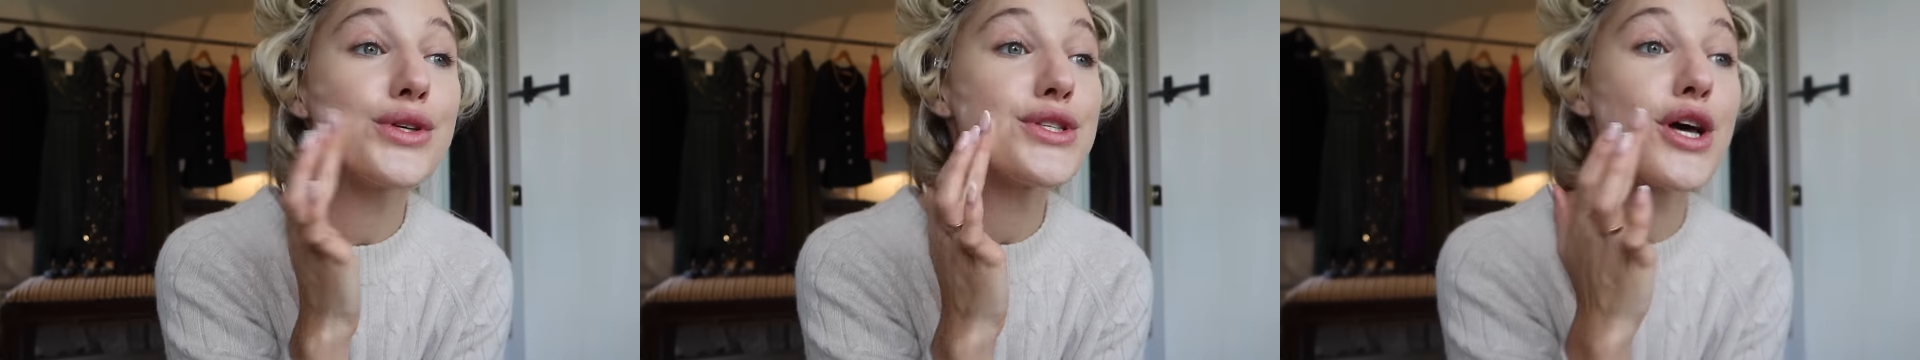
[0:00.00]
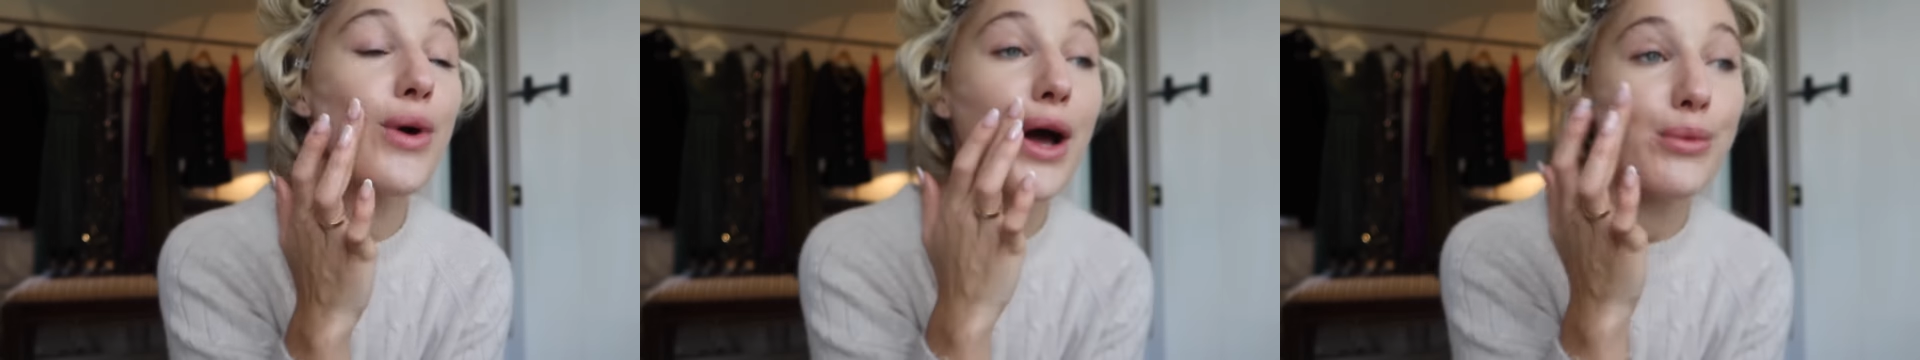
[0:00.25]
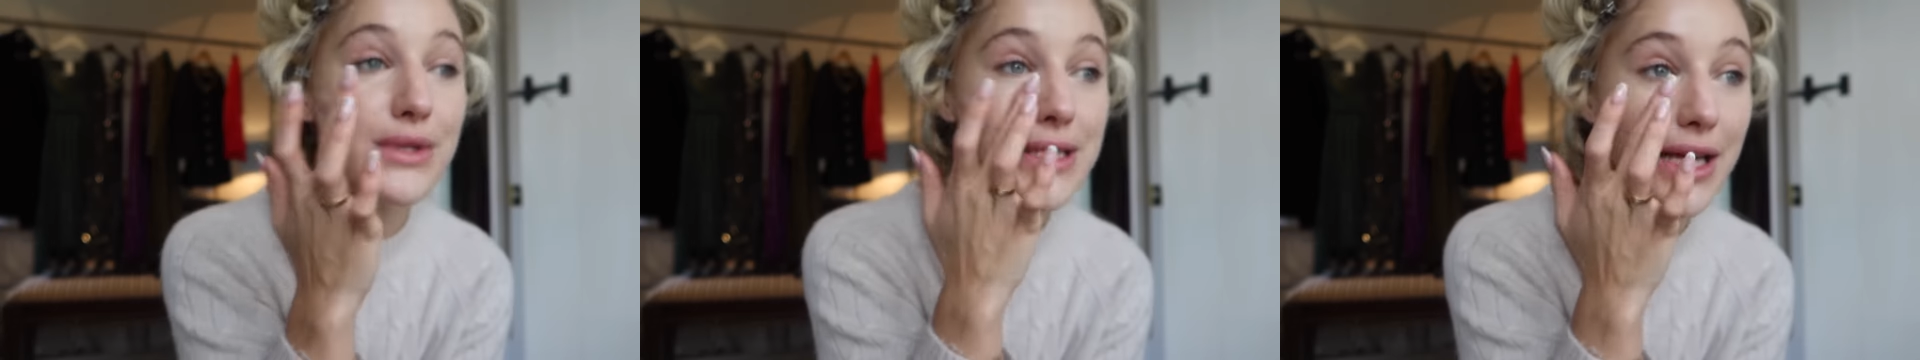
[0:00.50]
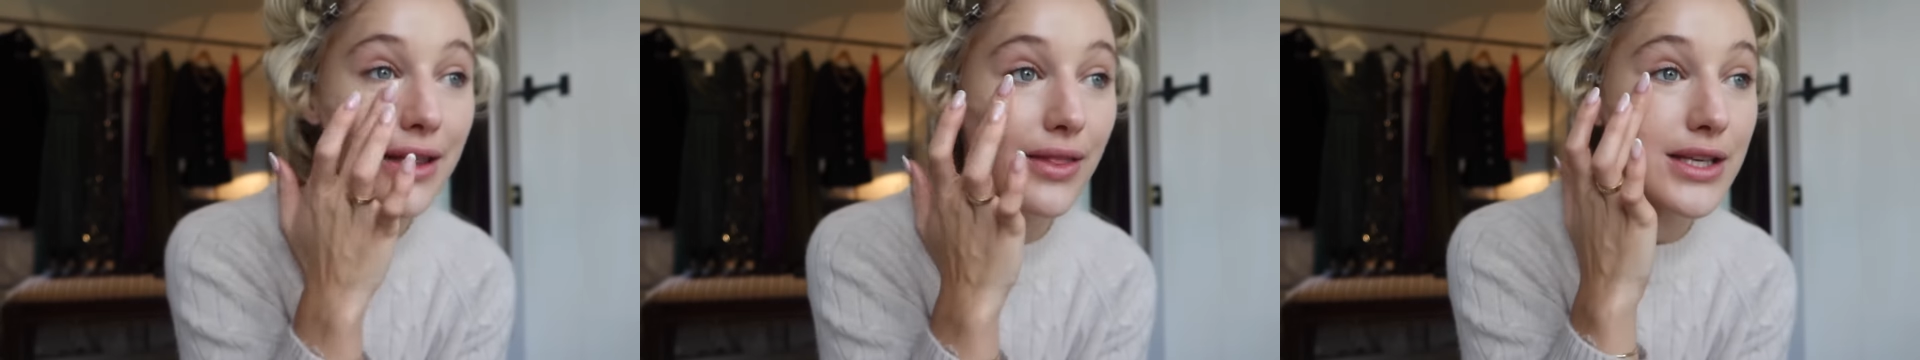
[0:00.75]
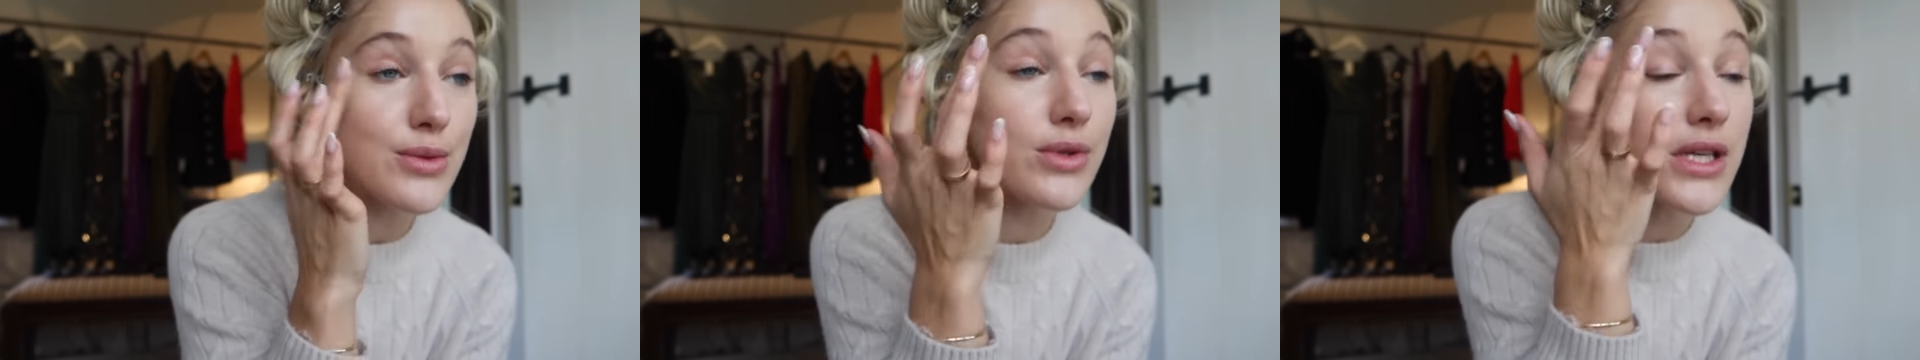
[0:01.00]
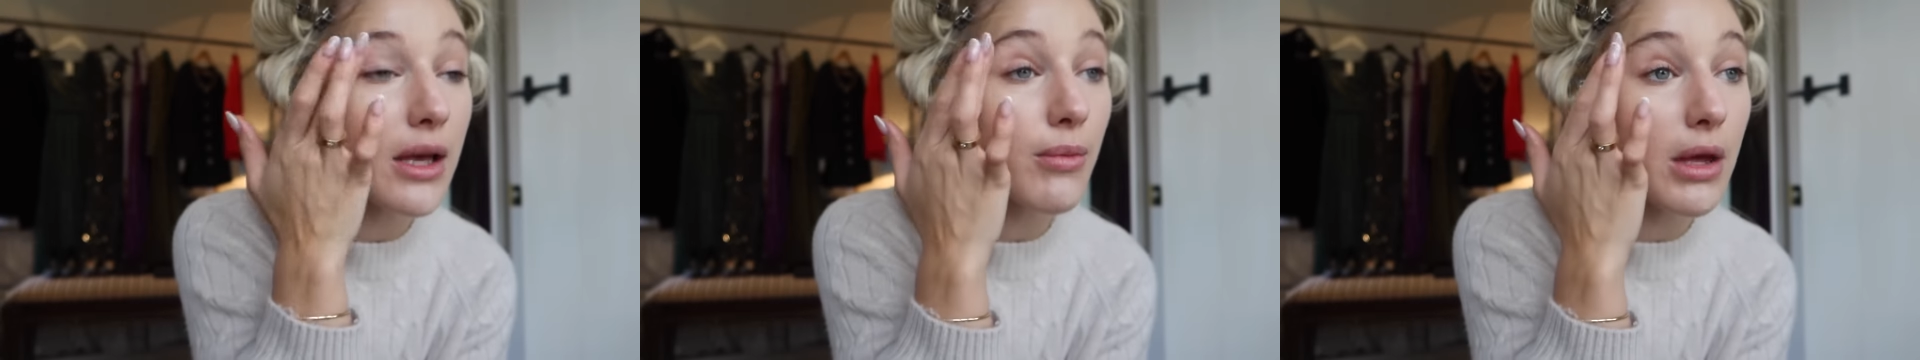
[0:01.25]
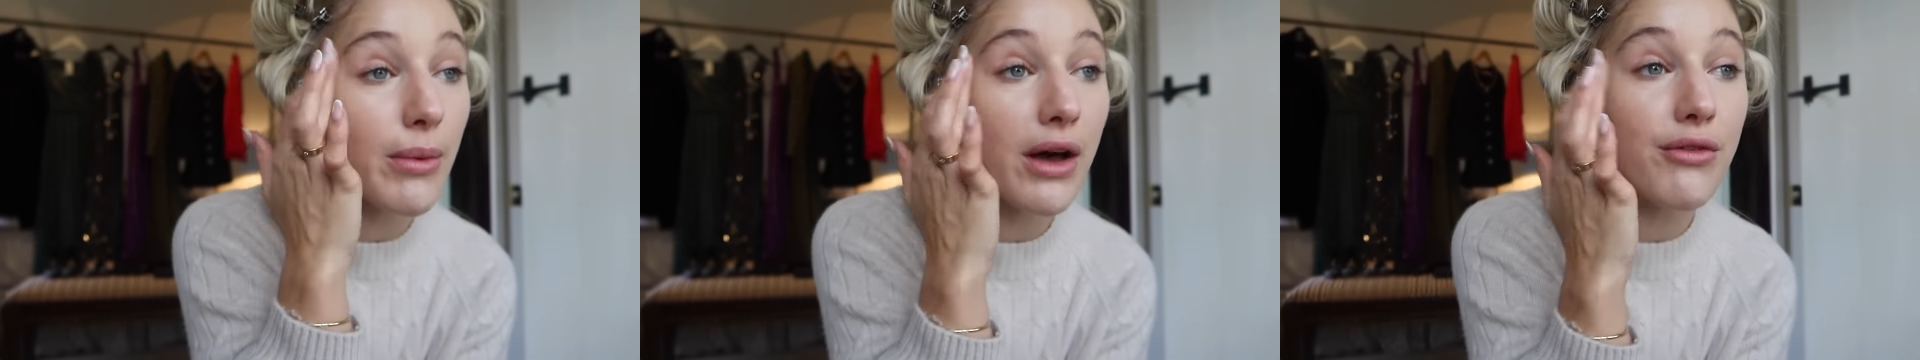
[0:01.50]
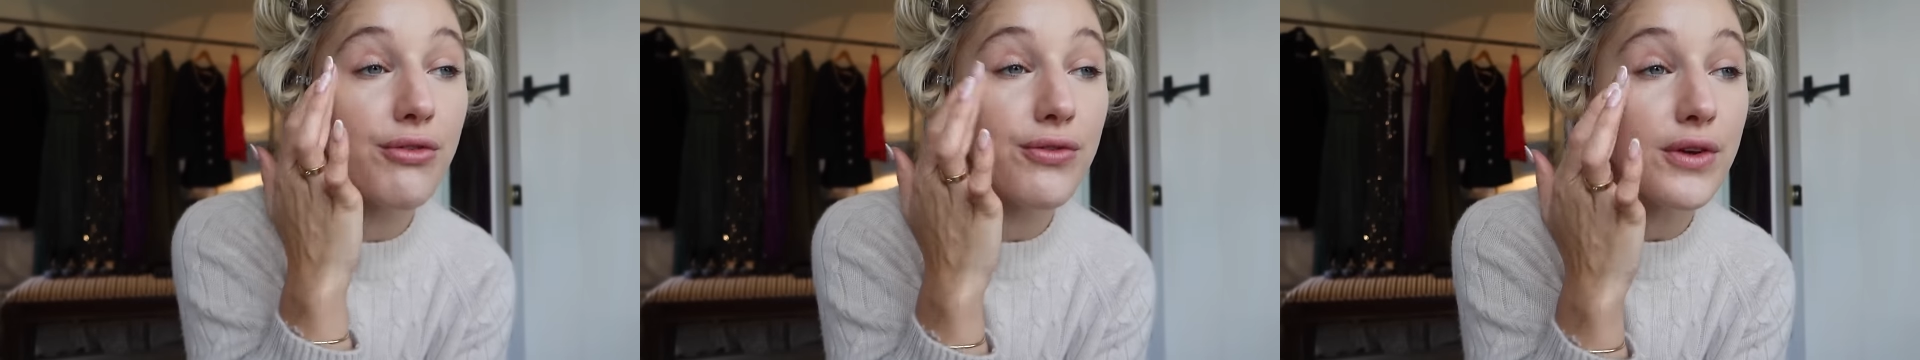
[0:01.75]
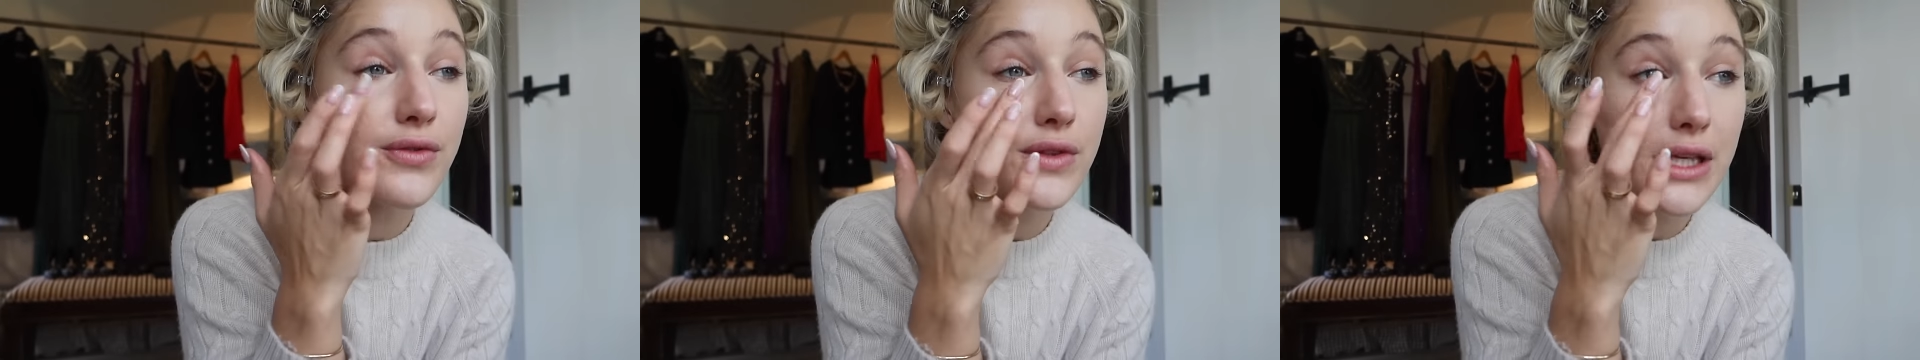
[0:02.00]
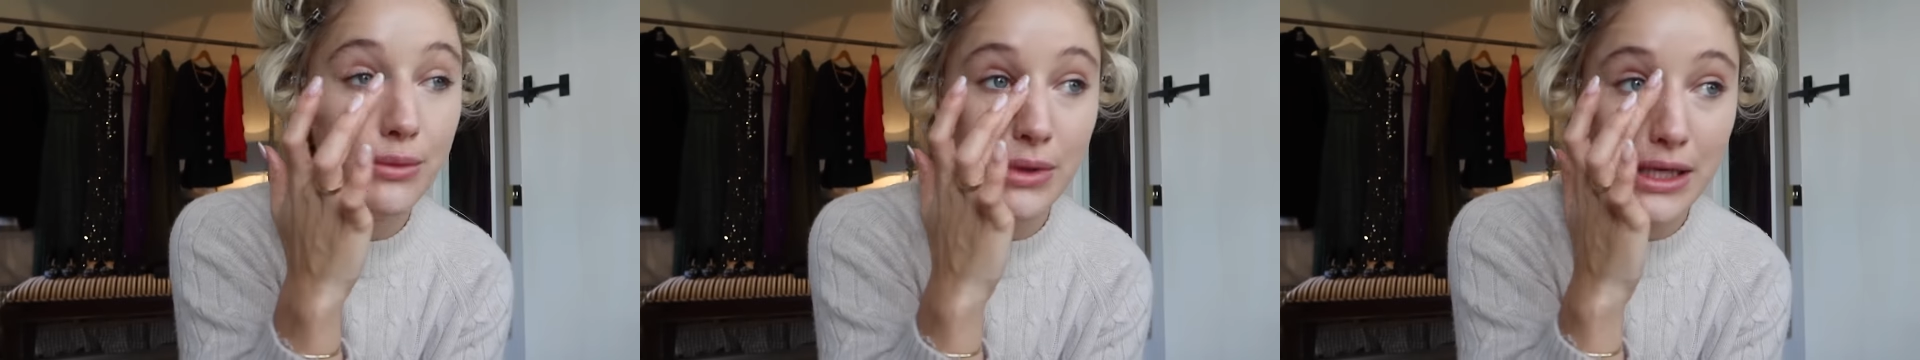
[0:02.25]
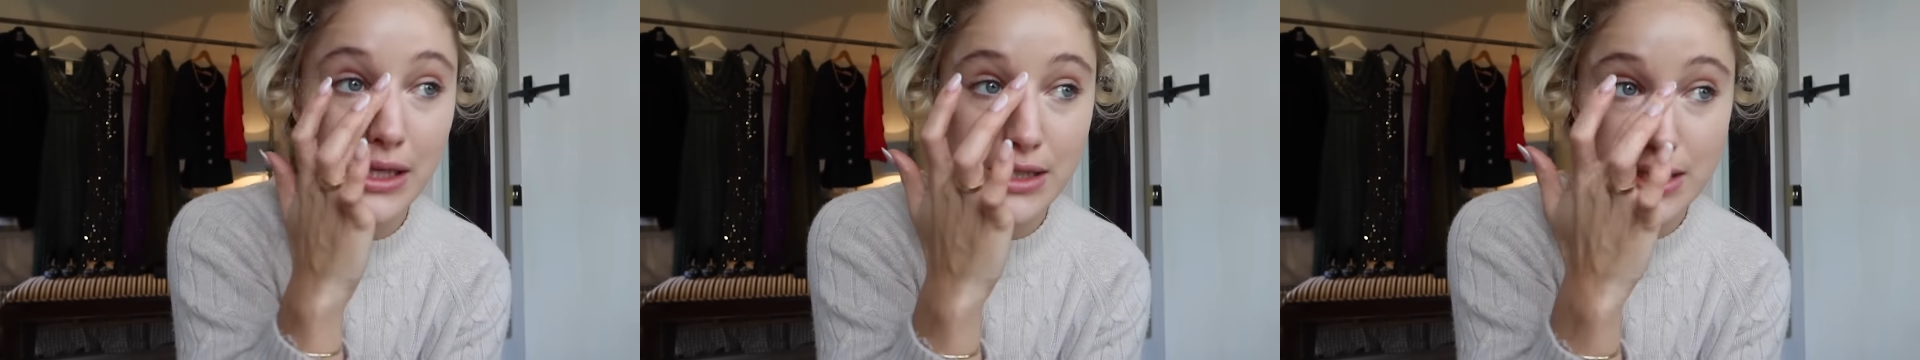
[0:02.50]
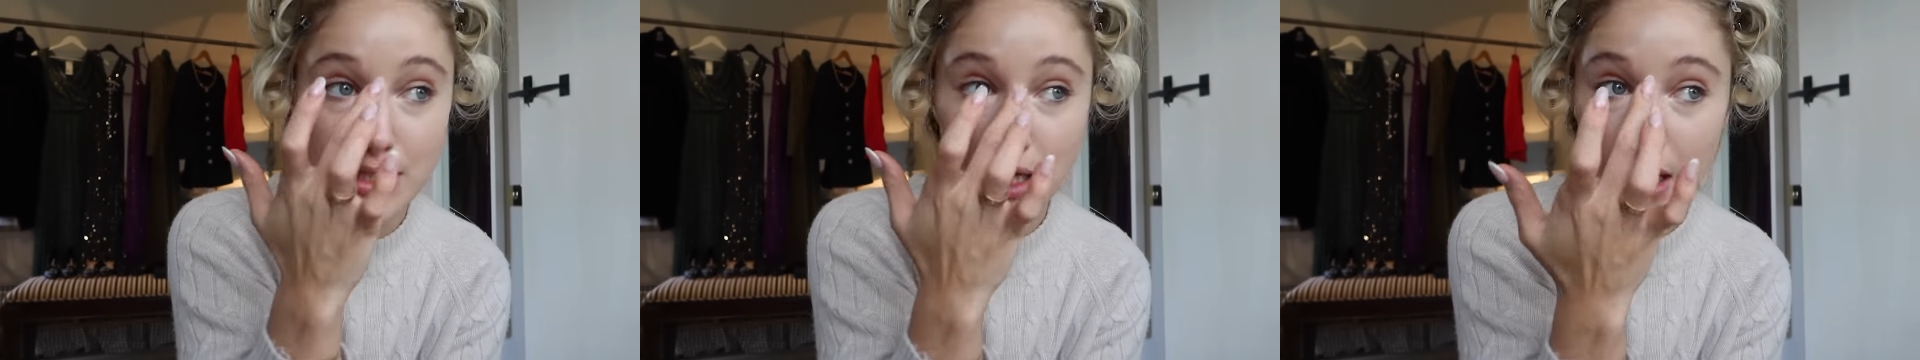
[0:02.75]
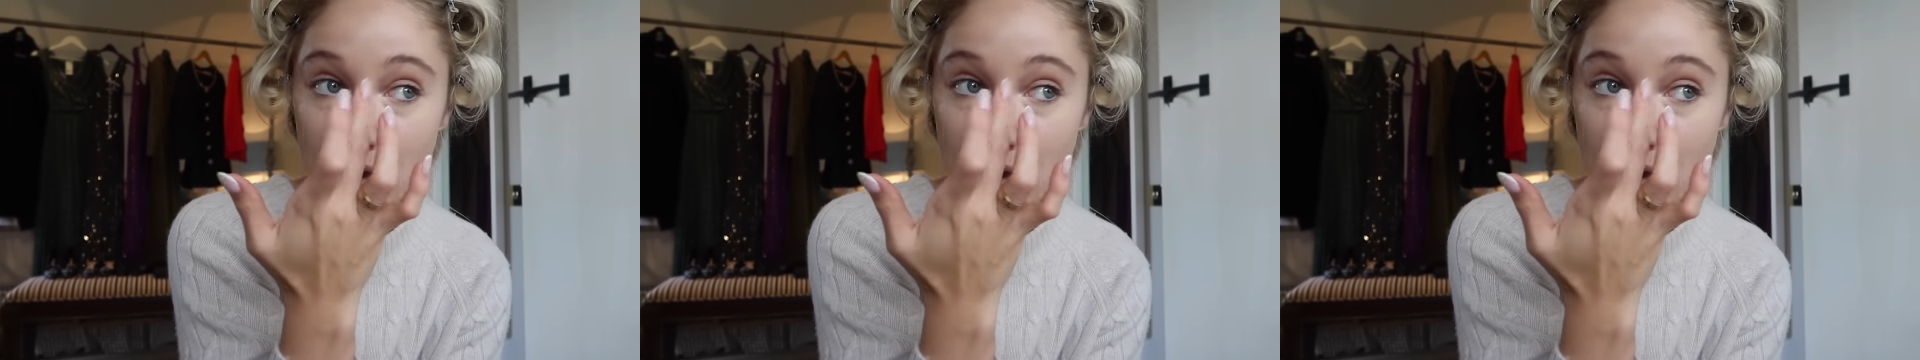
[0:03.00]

So I would say that this would take me about 15 minutes